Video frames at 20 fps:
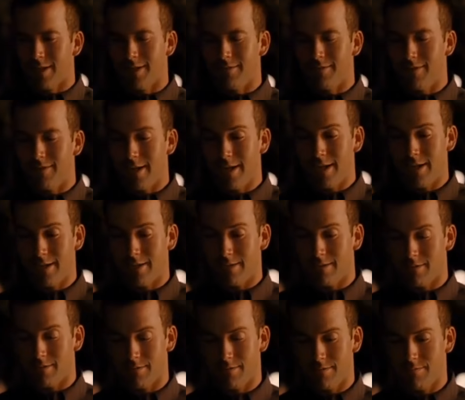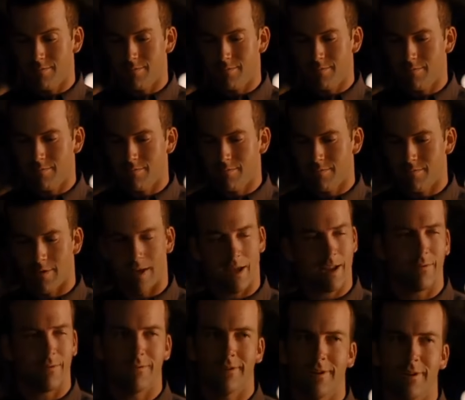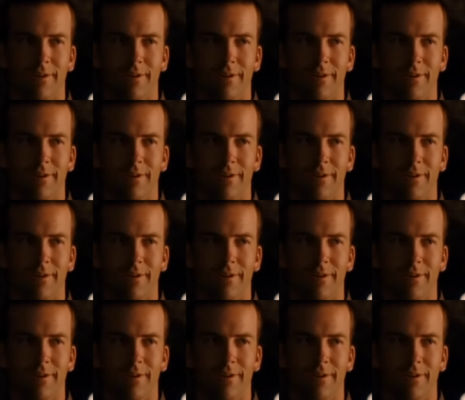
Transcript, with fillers: Seven days. I don't